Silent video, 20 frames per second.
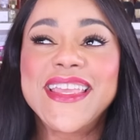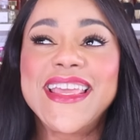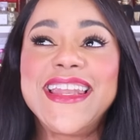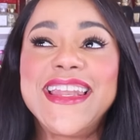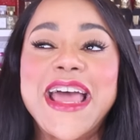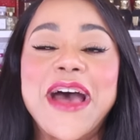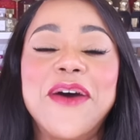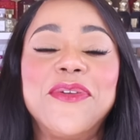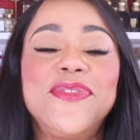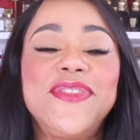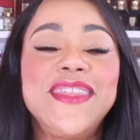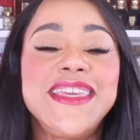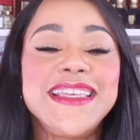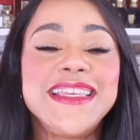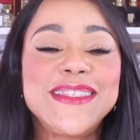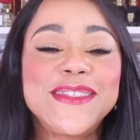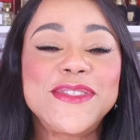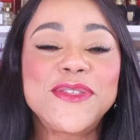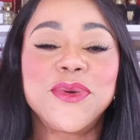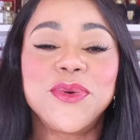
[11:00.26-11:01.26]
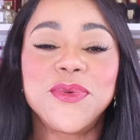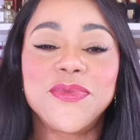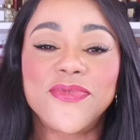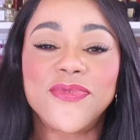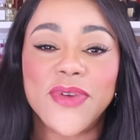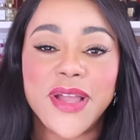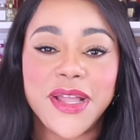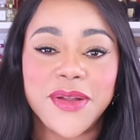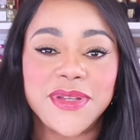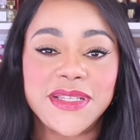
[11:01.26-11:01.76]
Now, these two
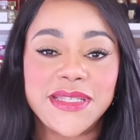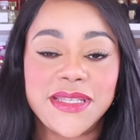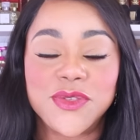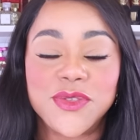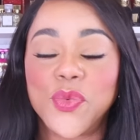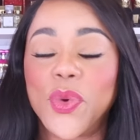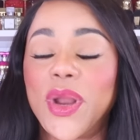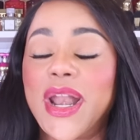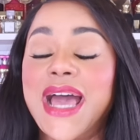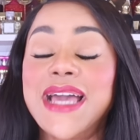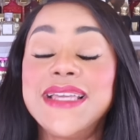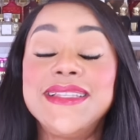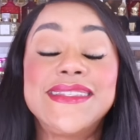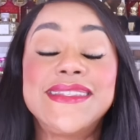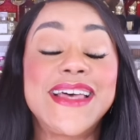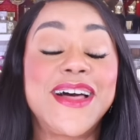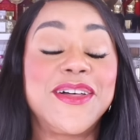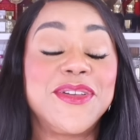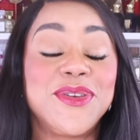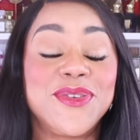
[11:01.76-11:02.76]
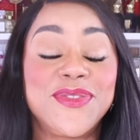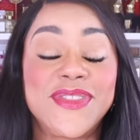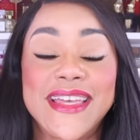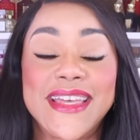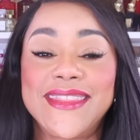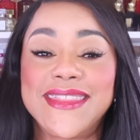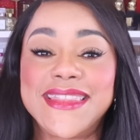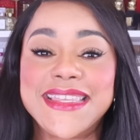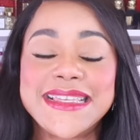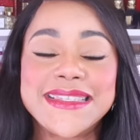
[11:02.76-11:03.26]
fragrances, when I tell you
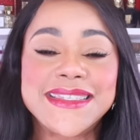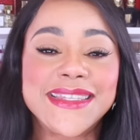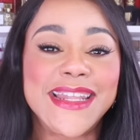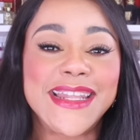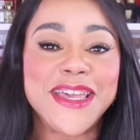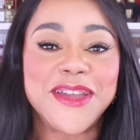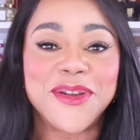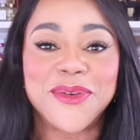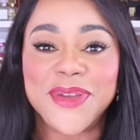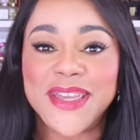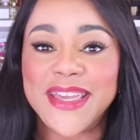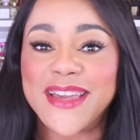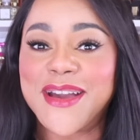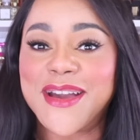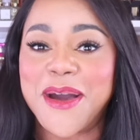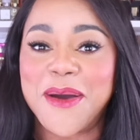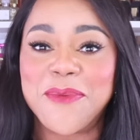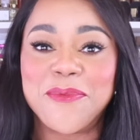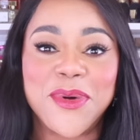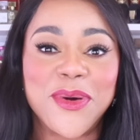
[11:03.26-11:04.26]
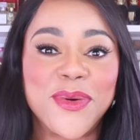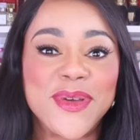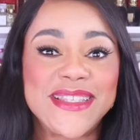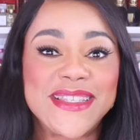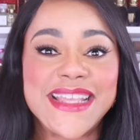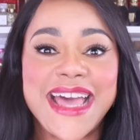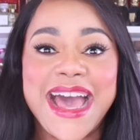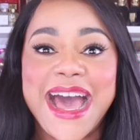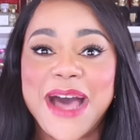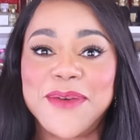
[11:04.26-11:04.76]
that this layering combo
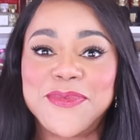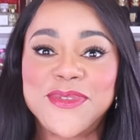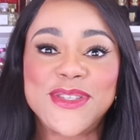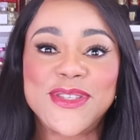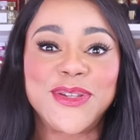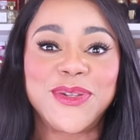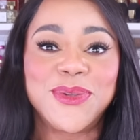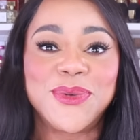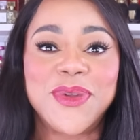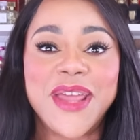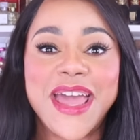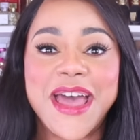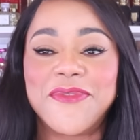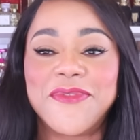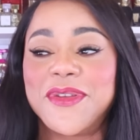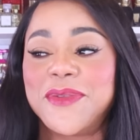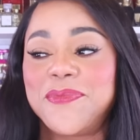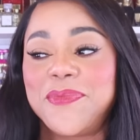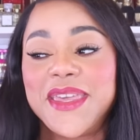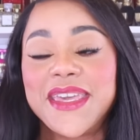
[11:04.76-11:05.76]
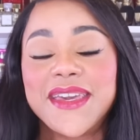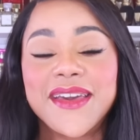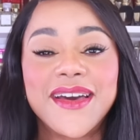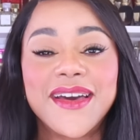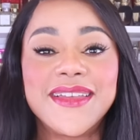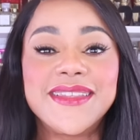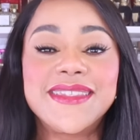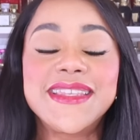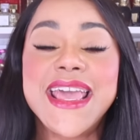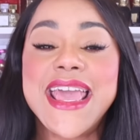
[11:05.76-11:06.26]
is absolute heaven,
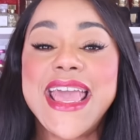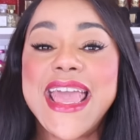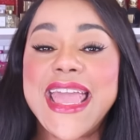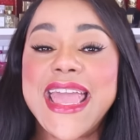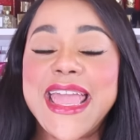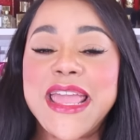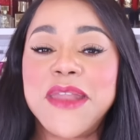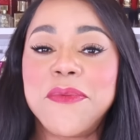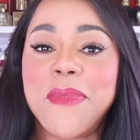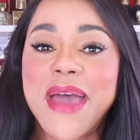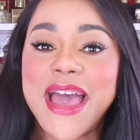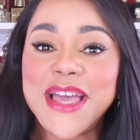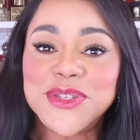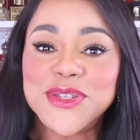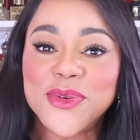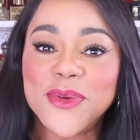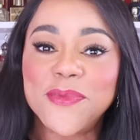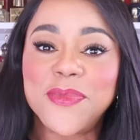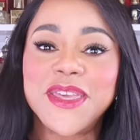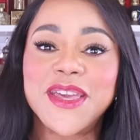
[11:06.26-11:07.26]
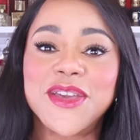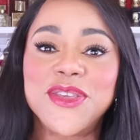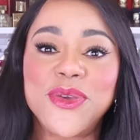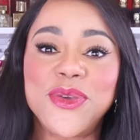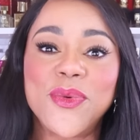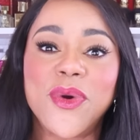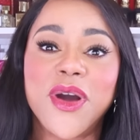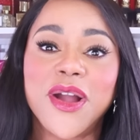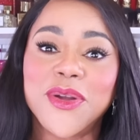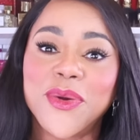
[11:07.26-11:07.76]
because in Mashrabiyah,
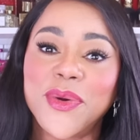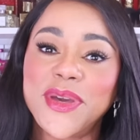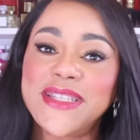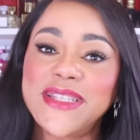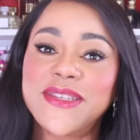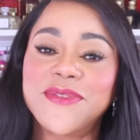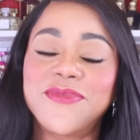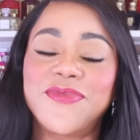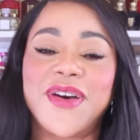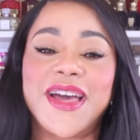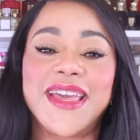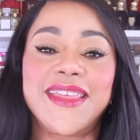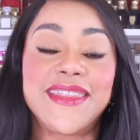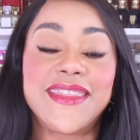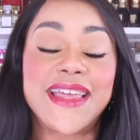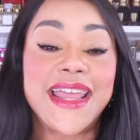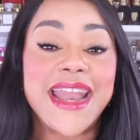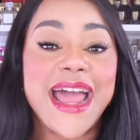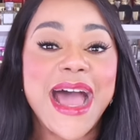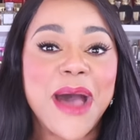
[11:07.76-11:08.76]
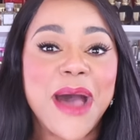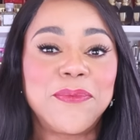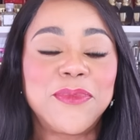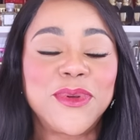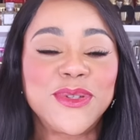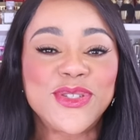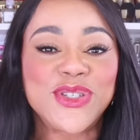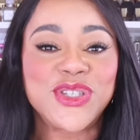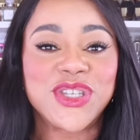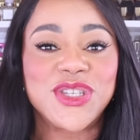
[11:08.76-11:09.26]
you are going to find that
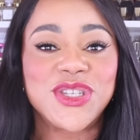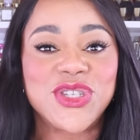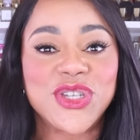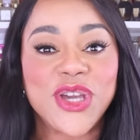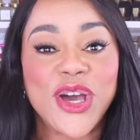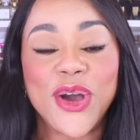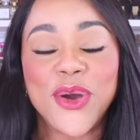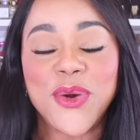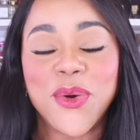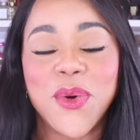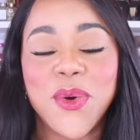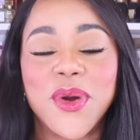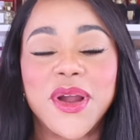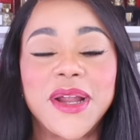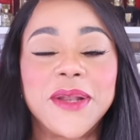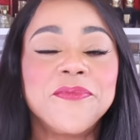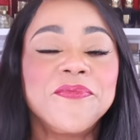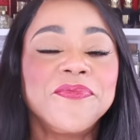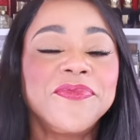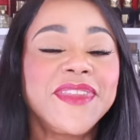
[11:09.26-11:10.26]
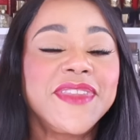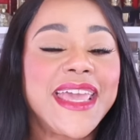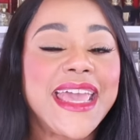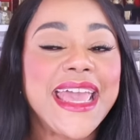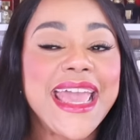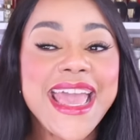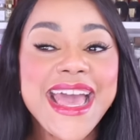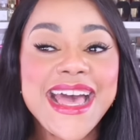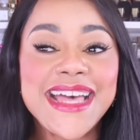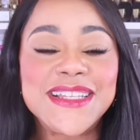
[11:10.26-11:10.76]
apple shisha accord.
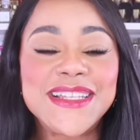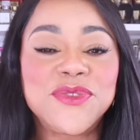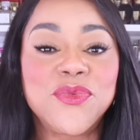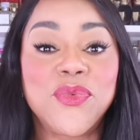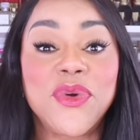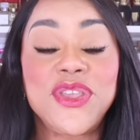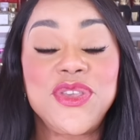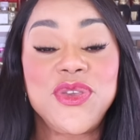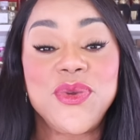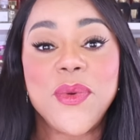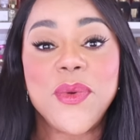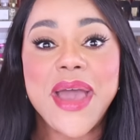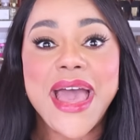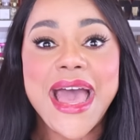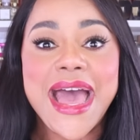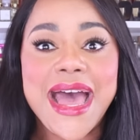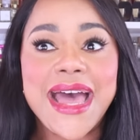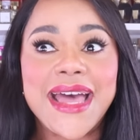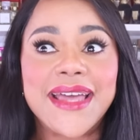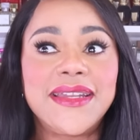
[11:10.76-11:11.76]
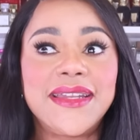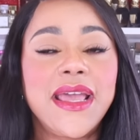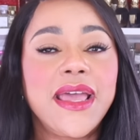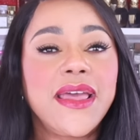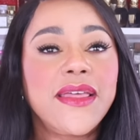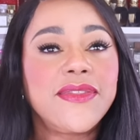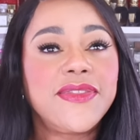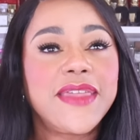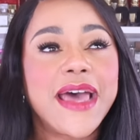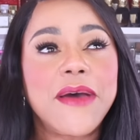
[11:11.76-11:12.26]
And when you add
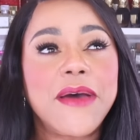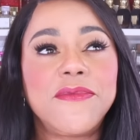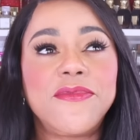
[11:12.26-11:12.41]
that